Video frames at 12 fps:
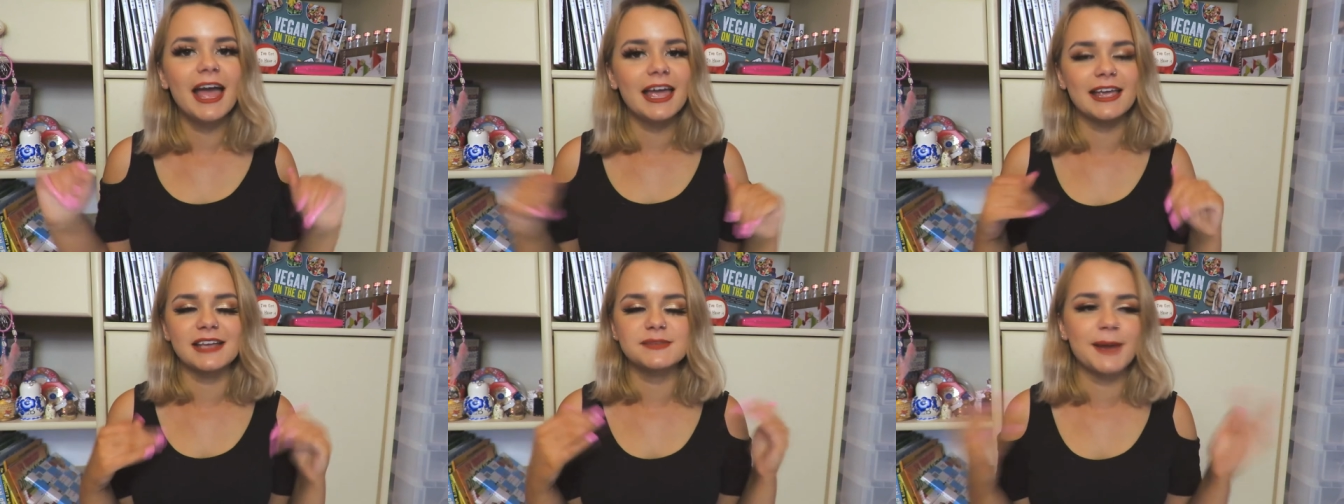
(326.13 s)

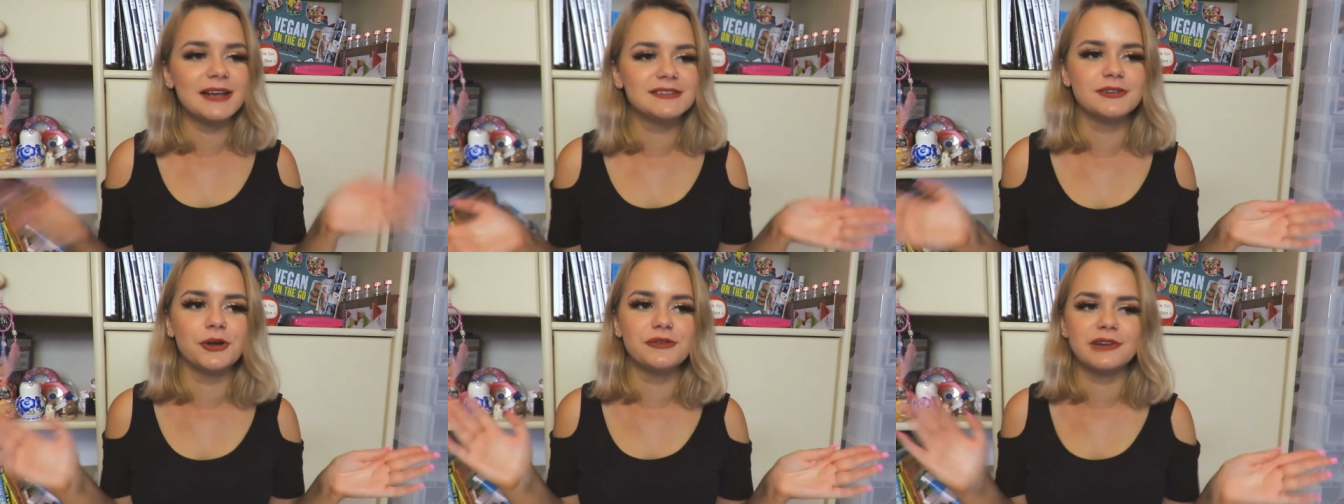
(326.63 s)
it gets
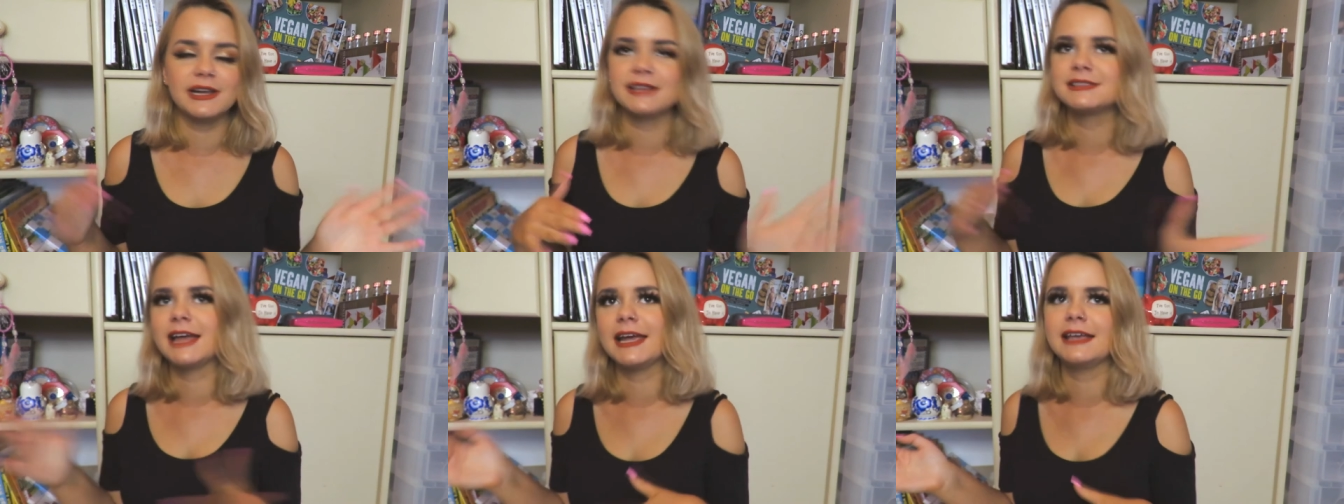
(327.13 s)
painted over, it
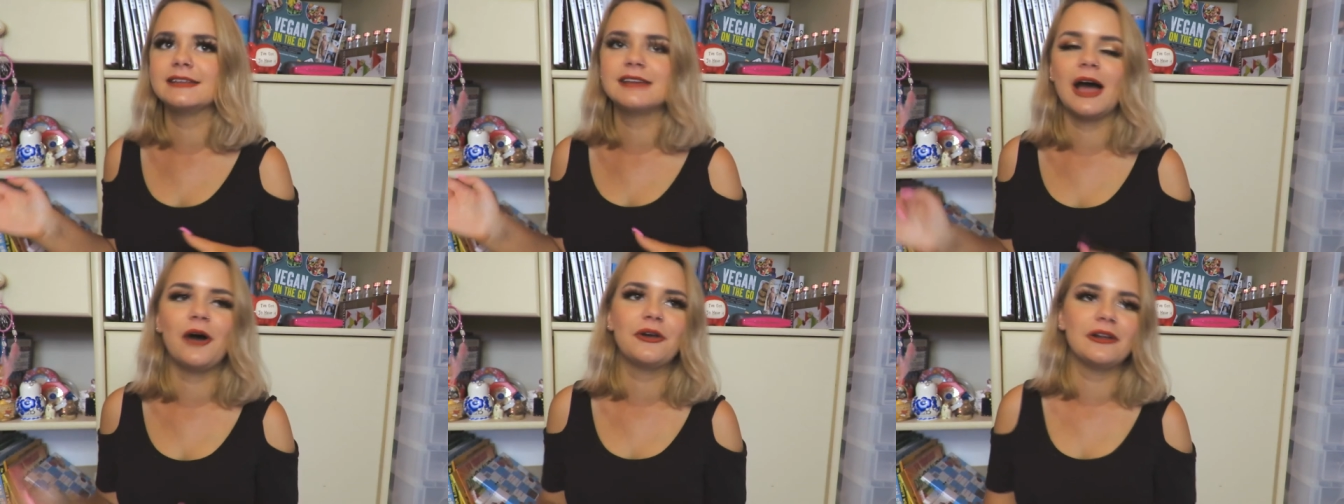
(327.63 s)
gets taken
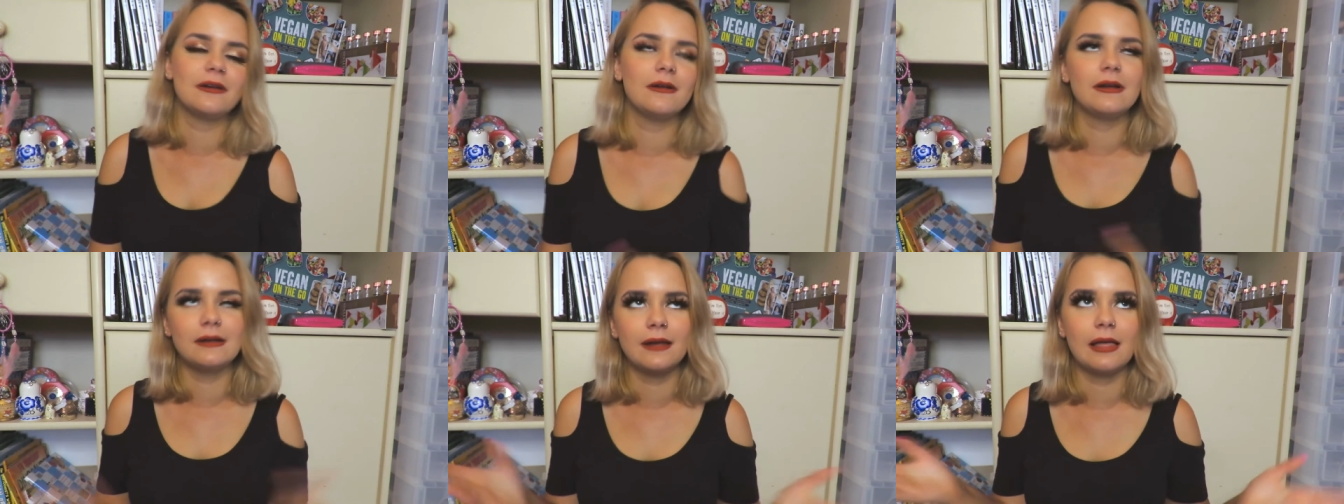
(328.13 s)
down,
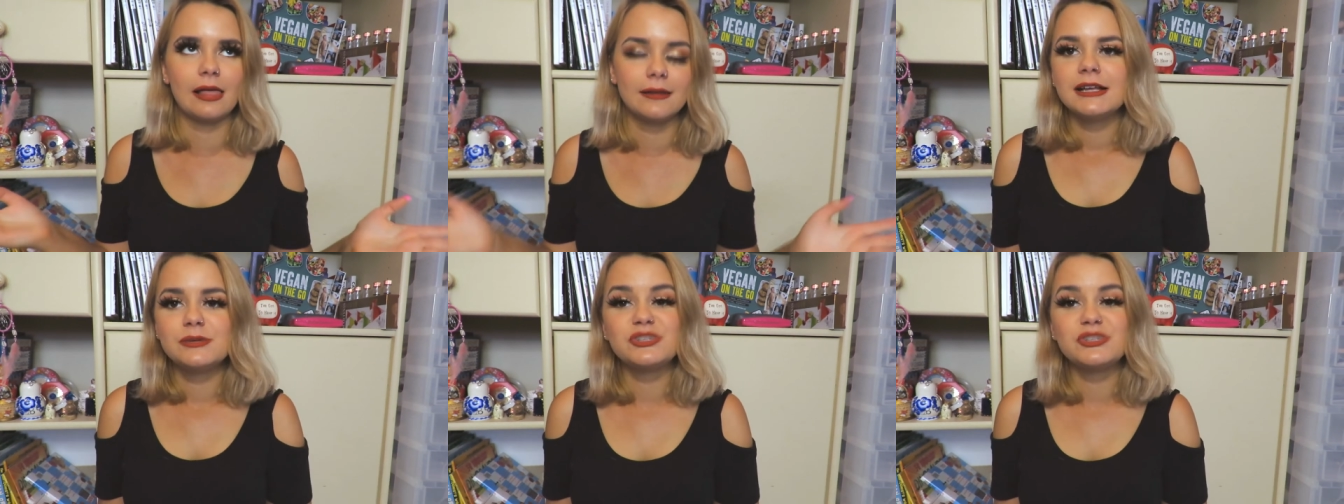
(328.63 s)
and yeah,